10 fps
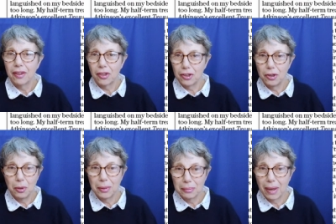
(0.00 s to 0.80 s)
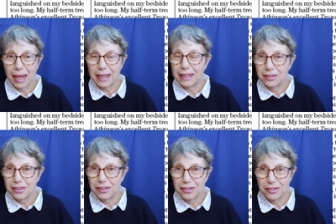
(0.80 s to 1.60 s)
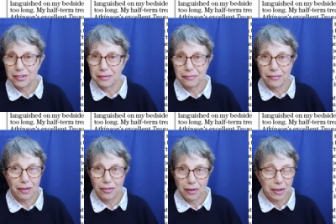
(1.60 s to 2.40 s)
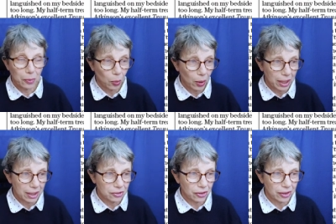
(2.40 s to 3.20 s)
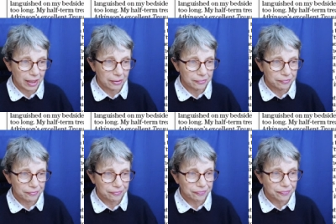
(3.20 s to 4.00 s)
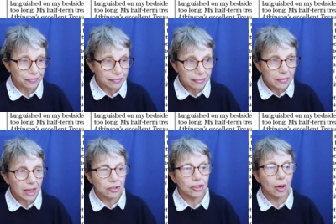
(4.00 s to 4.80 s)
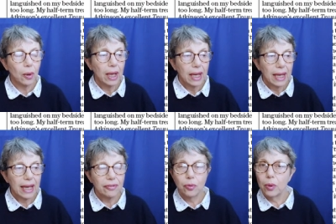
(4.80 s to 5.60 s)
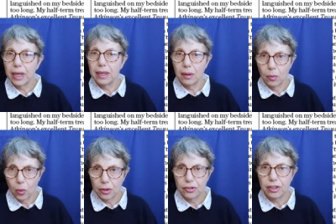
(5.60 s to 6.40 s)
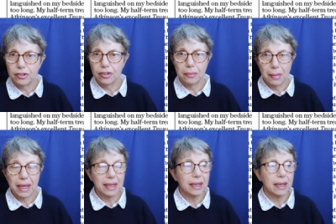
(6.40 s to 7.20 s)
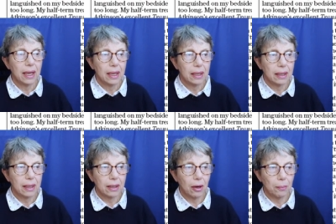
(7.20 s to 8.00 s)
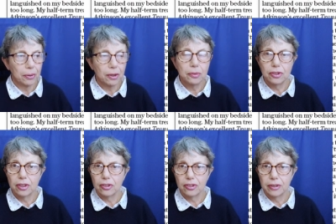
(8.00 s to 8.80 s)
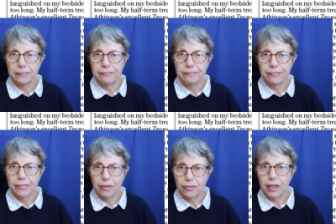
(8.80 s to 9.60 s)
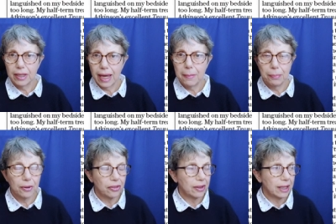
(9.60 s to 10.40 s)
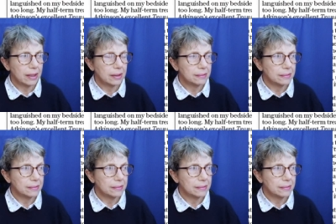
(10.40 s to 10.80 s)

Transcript: The human mind is a very weird thing. So, if we wanted to make computers feel empathy,